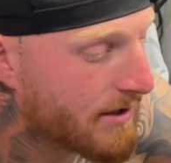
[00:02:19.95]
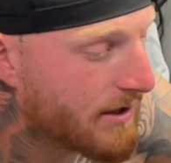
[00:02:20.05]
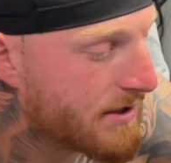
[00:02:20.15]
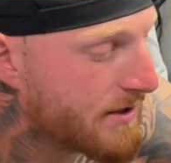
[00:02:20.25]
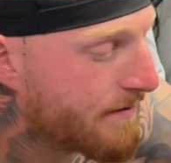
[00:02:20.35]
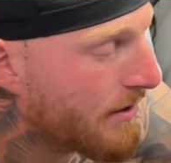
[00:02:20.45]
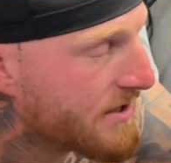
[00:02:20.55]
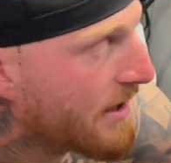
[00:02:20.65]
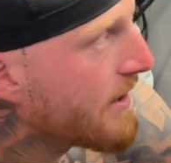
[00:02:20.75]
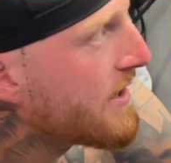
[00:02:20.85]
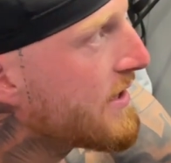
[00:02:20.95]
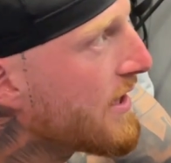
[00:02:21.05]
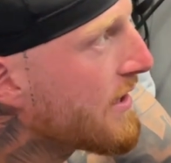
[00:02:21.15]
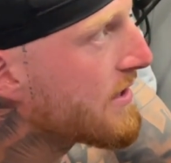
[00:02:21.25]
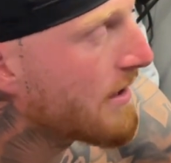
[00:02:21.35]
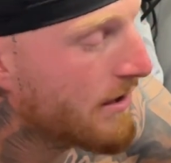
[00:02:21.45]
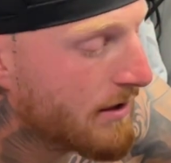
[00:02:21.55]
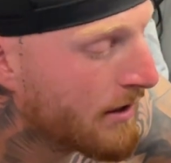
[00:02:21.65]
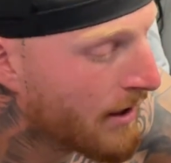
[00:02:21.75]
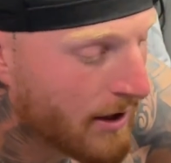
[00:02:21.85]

and just focus on the details a little,